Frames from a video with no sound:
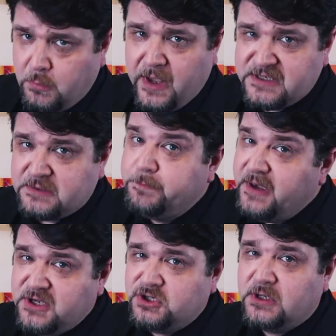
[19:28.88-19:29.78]
requires
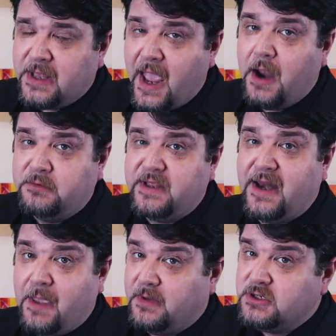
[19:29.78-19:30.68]
special
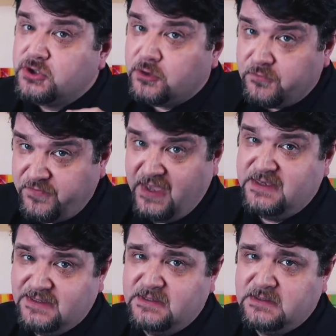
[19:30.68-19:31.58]
aerodynamic
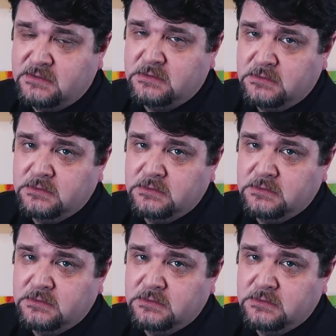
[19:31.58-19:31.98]
surfaces.